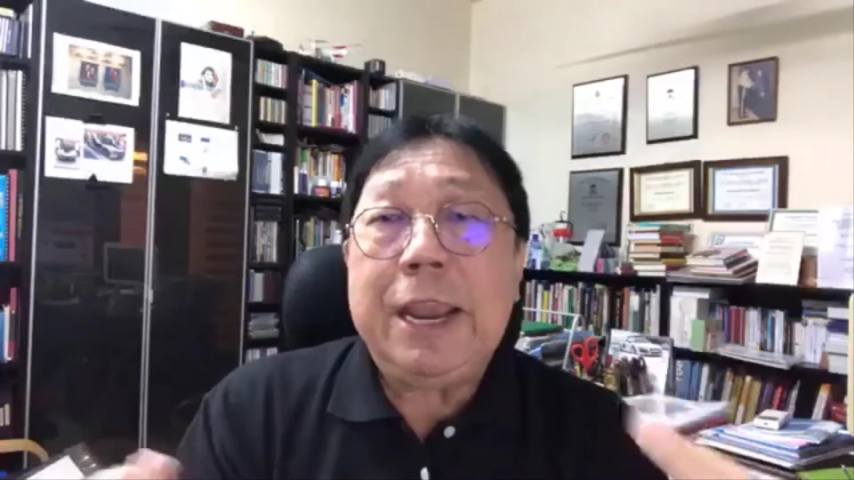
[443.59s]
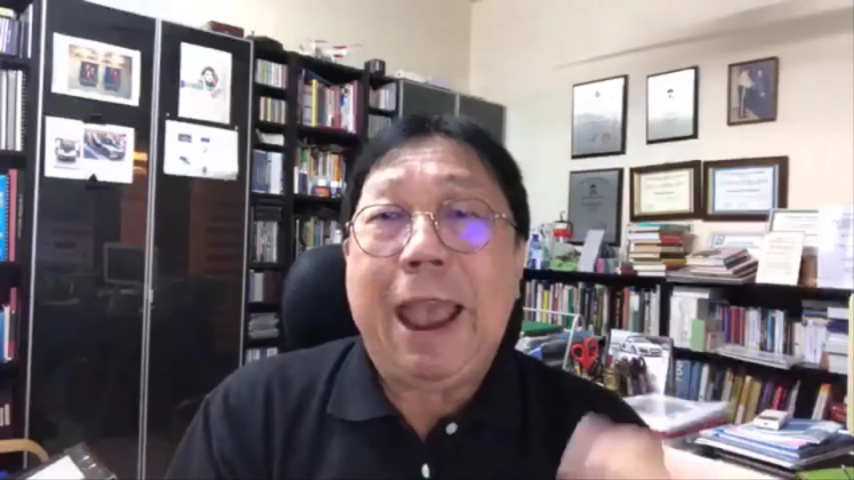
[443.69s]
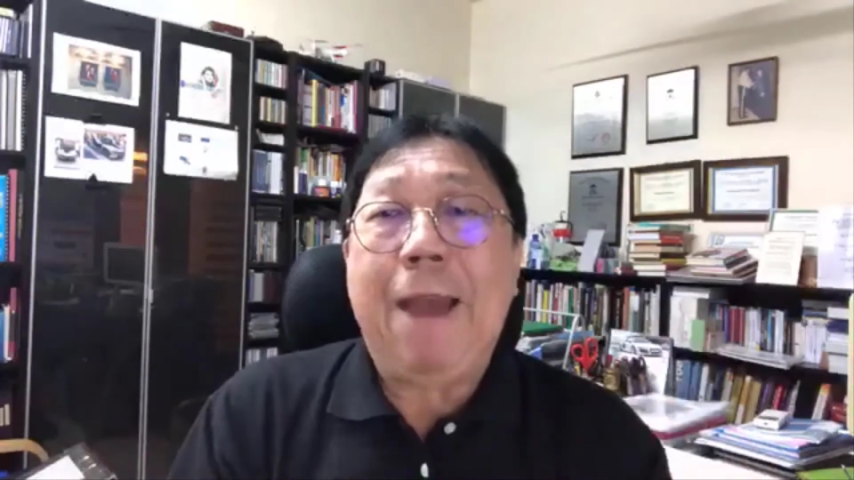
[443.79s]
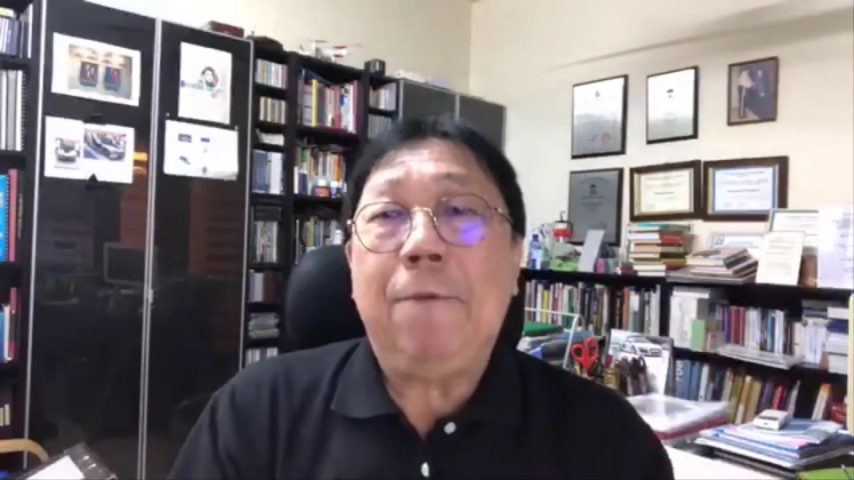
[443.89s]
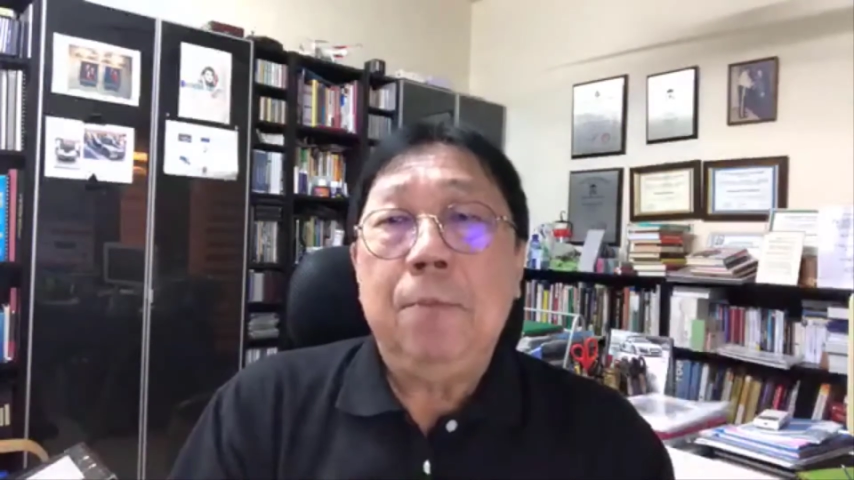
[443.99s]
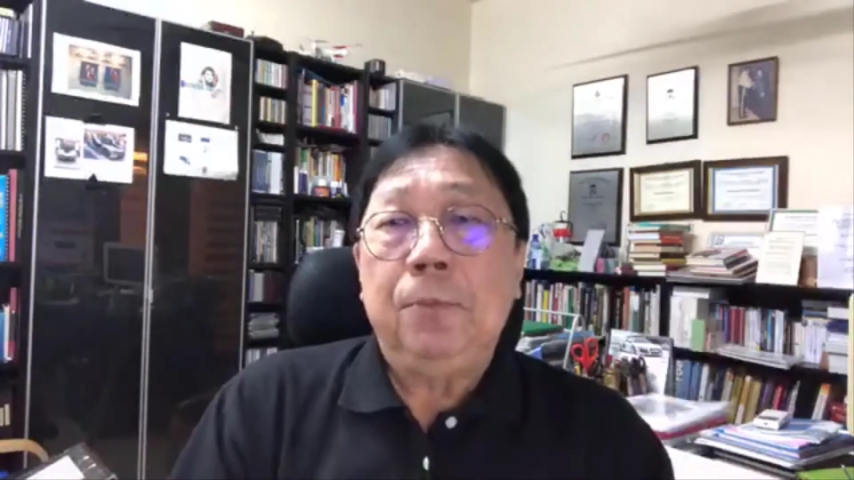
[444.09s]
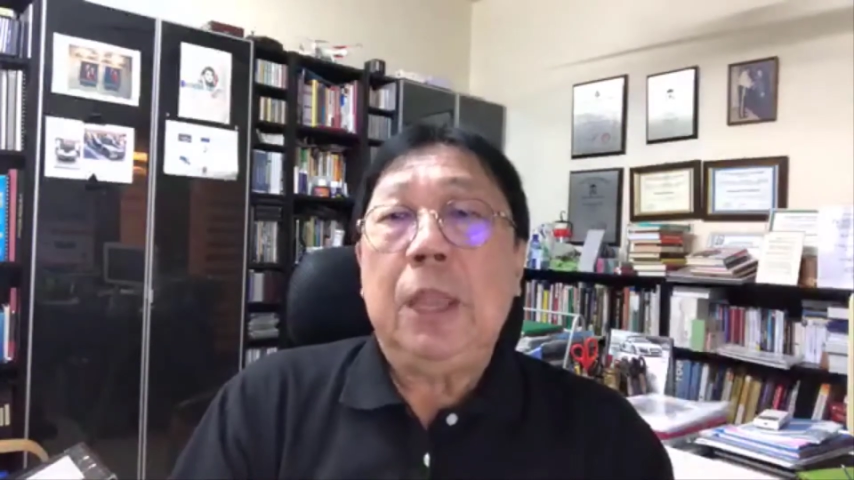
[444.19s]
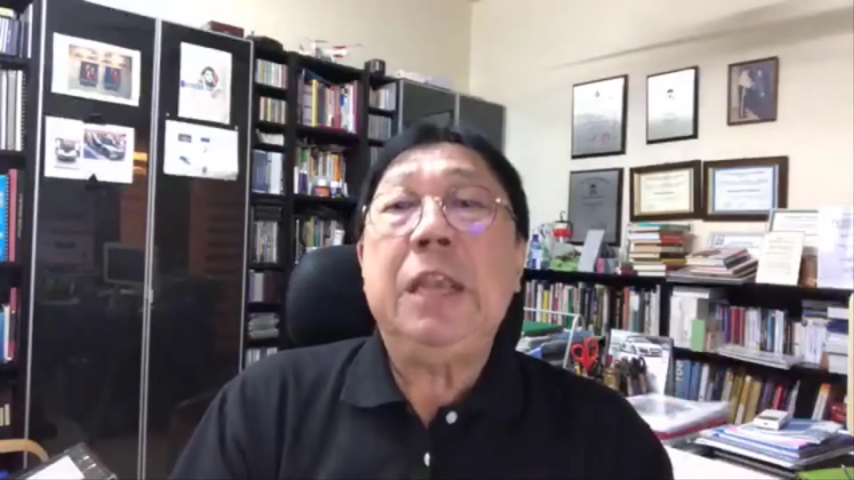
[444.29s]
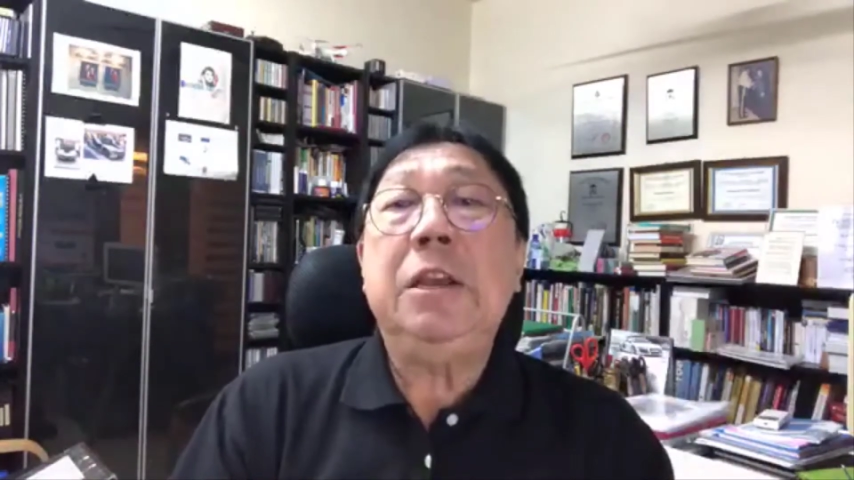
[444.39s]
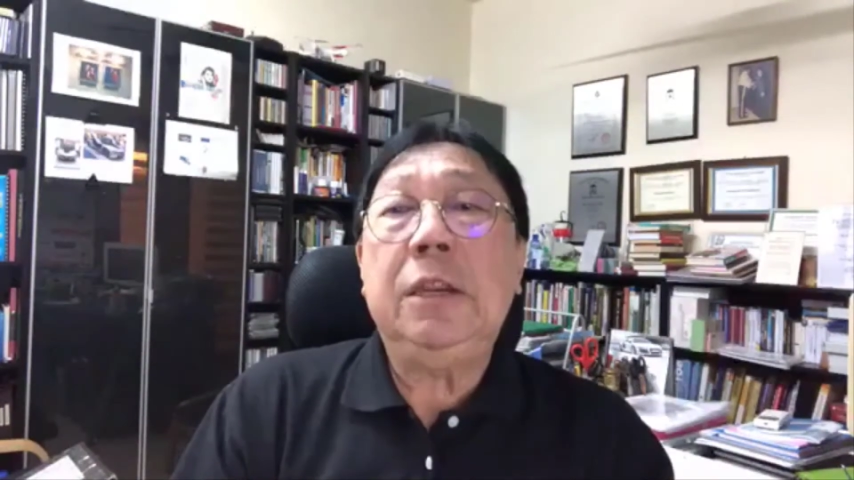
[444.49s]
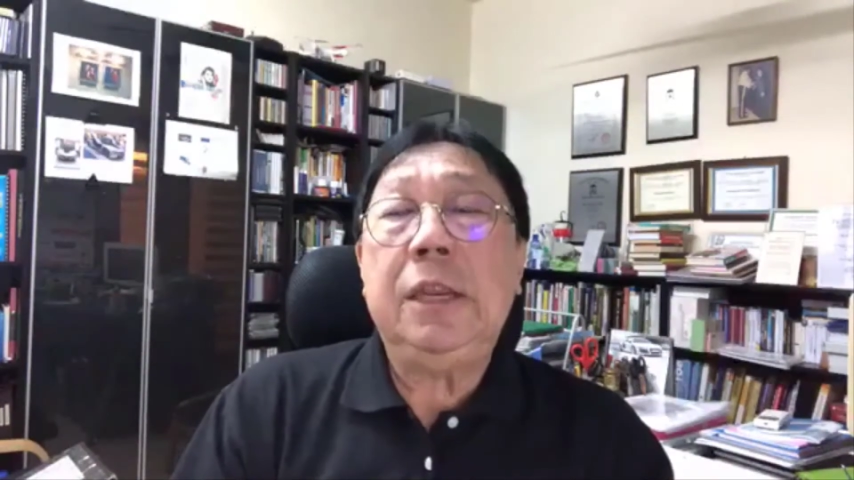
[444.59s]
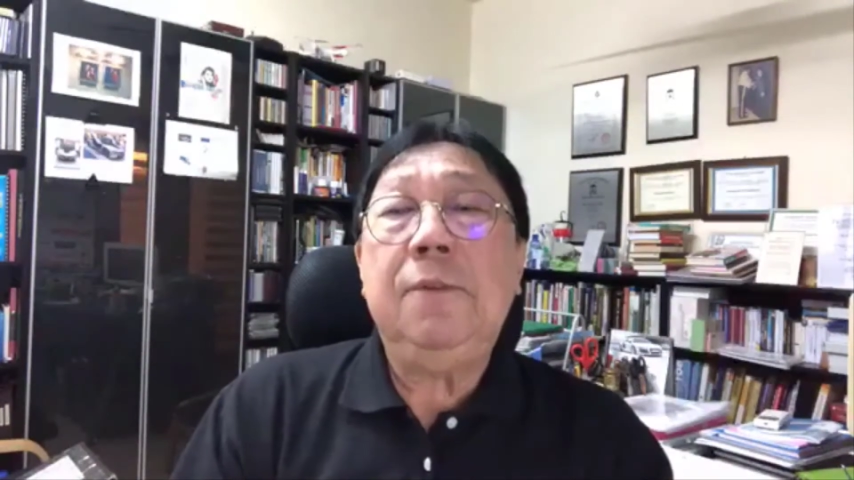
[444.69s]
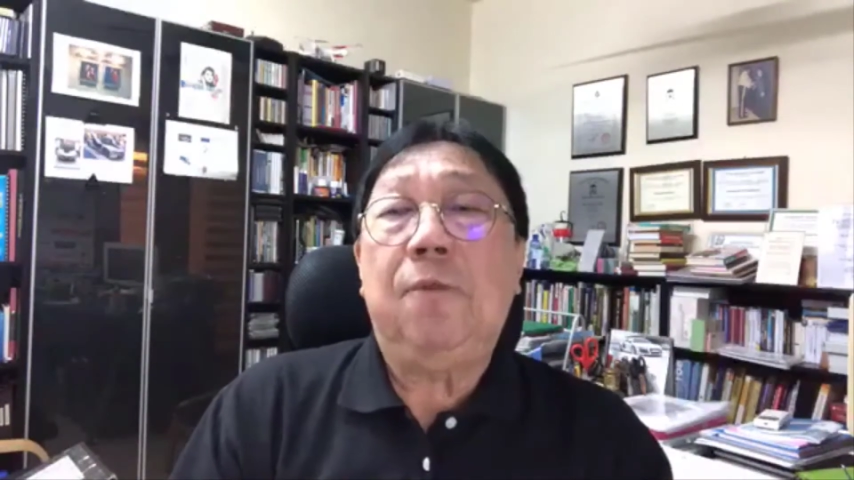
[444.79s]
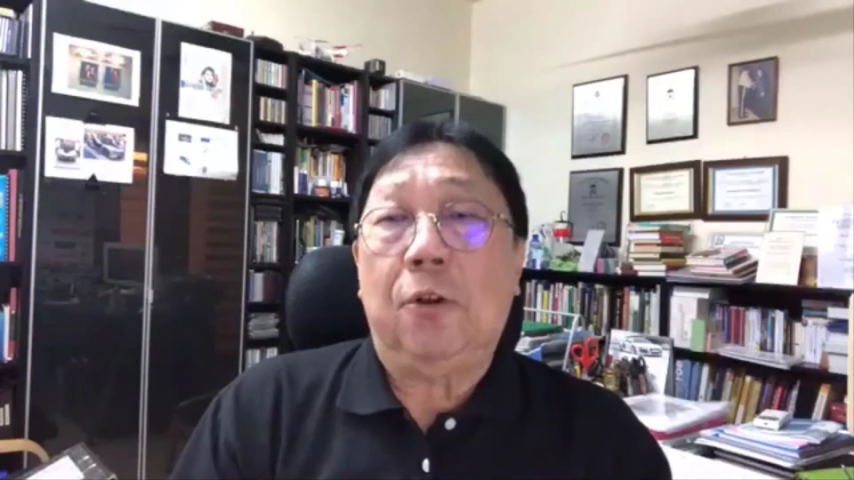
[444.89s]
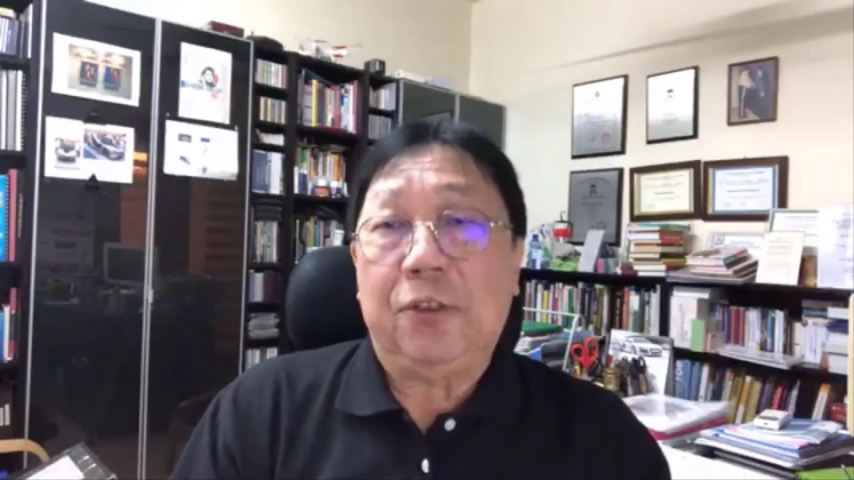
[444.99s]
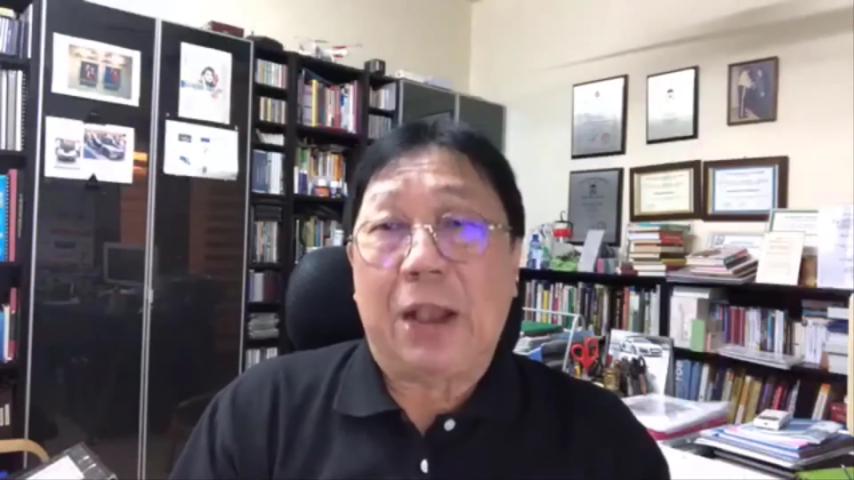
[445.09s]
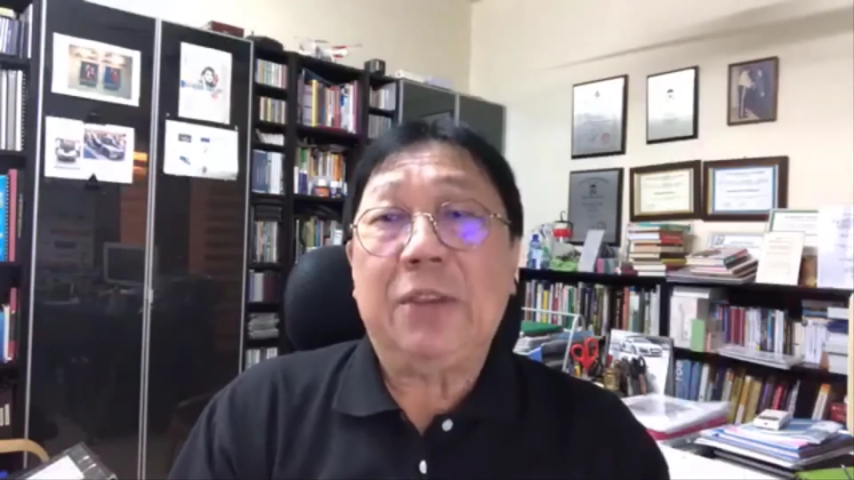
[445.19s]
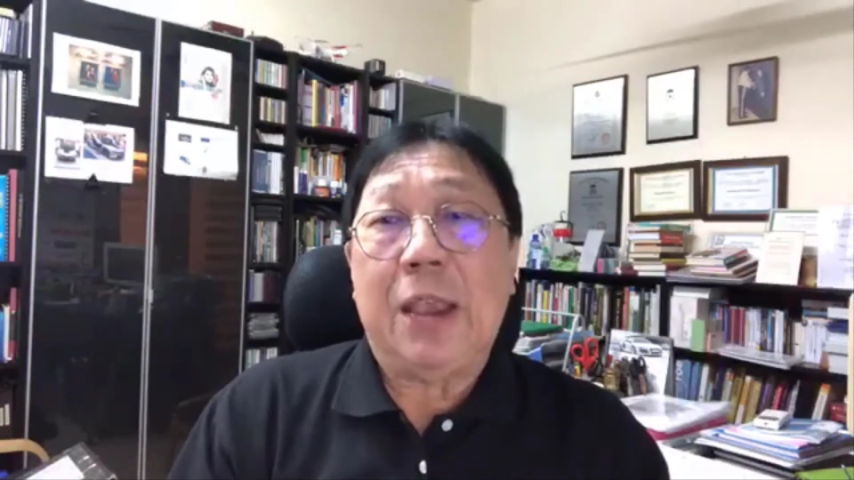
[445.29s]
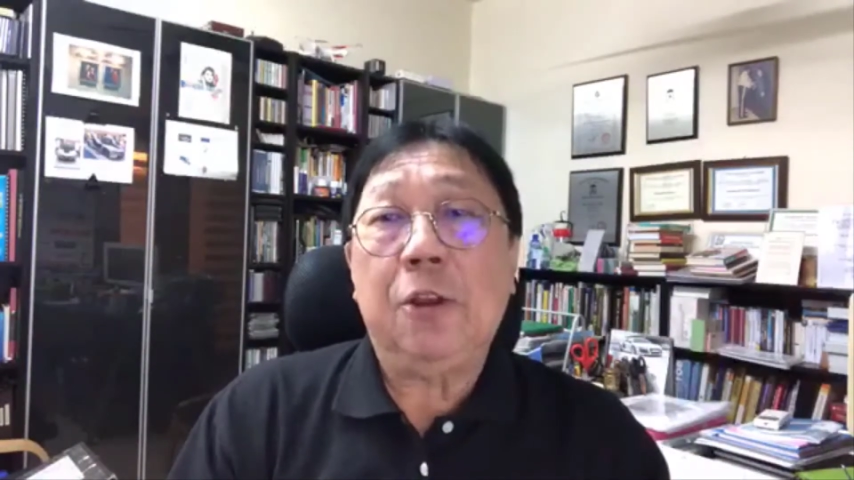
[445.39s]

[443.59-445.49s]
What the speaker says: have the ingredient for success.